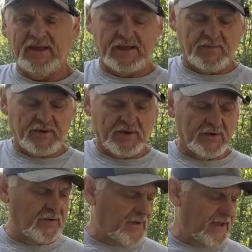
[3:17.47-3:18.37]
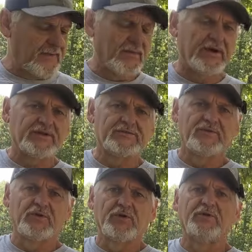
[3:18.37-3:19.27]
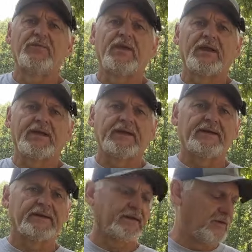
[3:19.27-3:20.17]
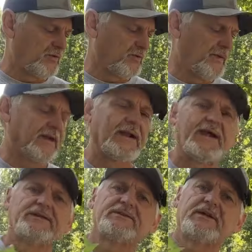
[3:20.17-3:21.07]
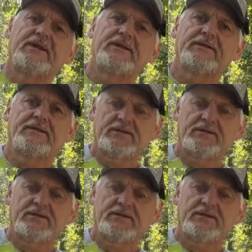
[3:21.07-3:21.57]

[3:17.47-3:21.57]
and become a much fuller plant, you will be glad you did.